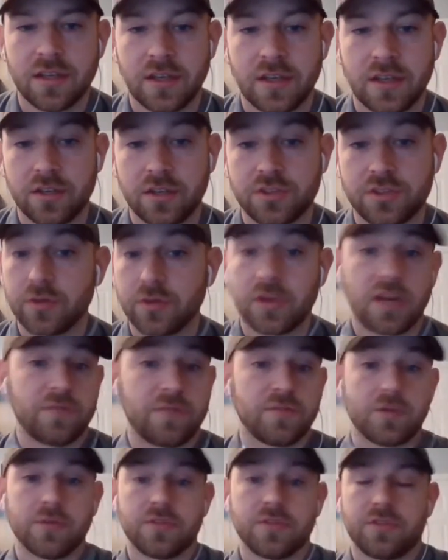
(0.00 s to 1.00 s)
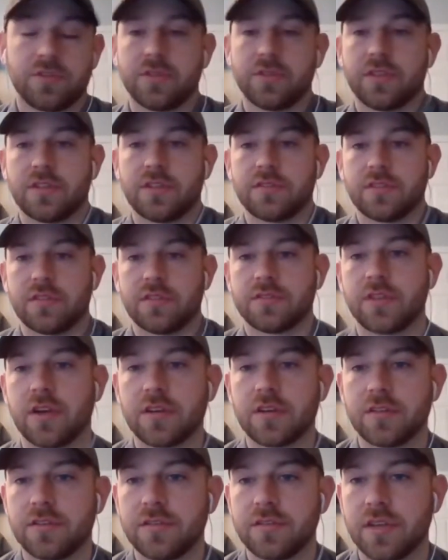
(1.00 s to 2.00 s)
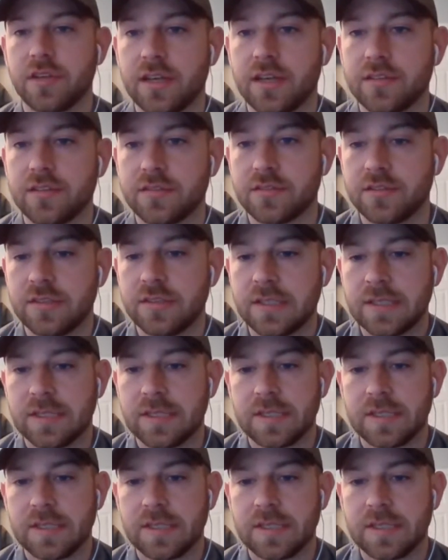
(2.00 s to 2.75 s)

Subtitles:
showing off what we're doing and talking to you guys, and